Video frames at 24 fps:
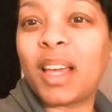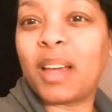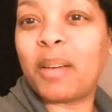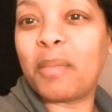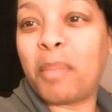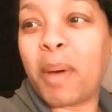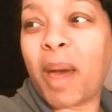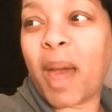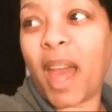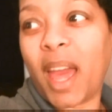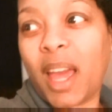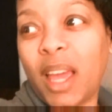a
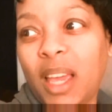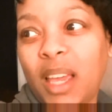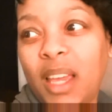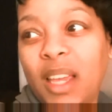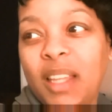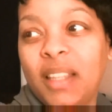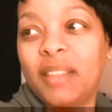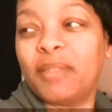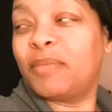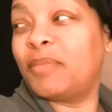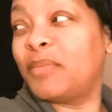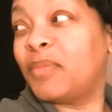bag
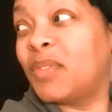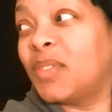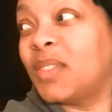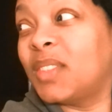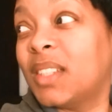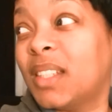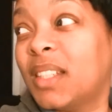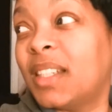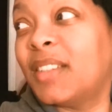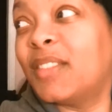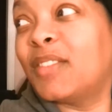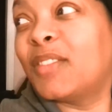in.
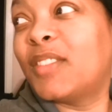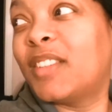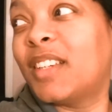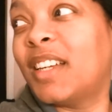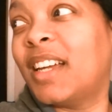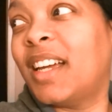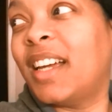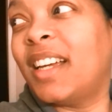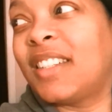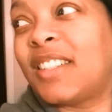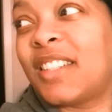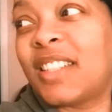
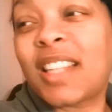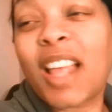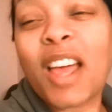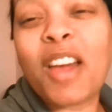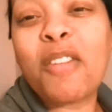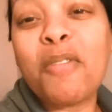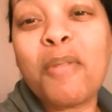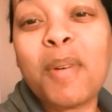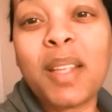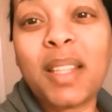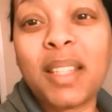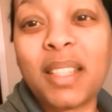And she's
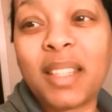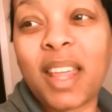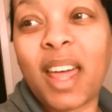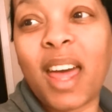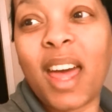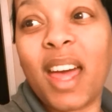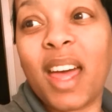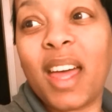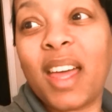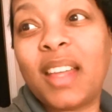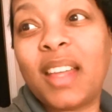like, what's that?